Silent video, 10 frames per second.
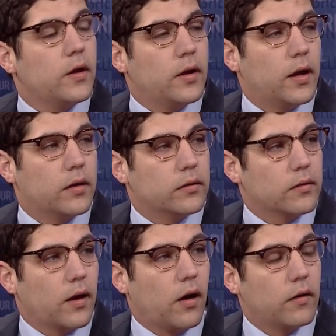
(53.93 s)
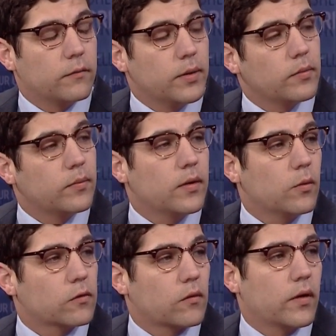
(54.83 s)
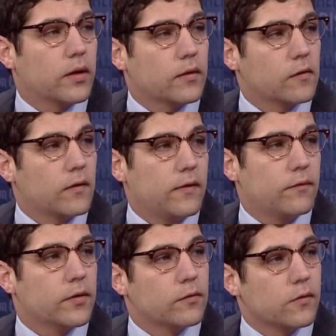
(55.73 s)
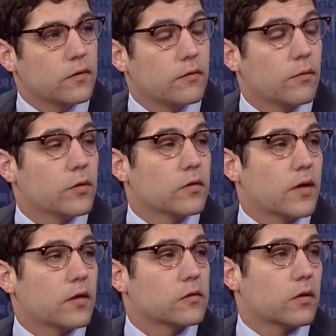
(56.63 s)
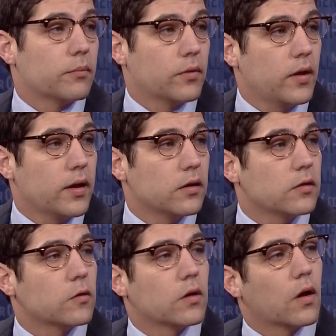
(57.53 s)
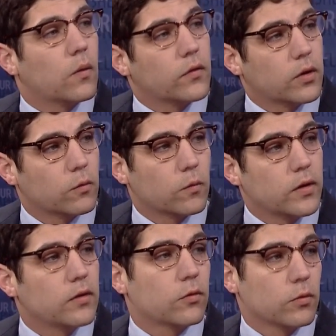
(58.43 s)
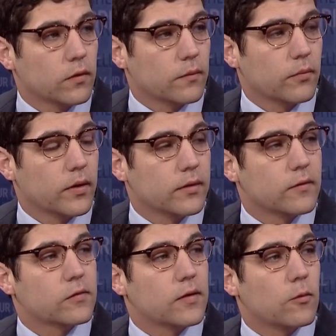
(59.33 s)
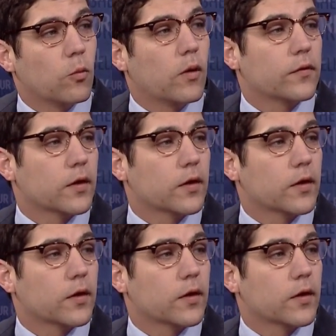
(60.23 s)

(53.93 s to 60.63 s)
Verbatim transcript: And on BBB, what's great is even if you see if a business has a complaint, you can go in there and read through the complaint and see what the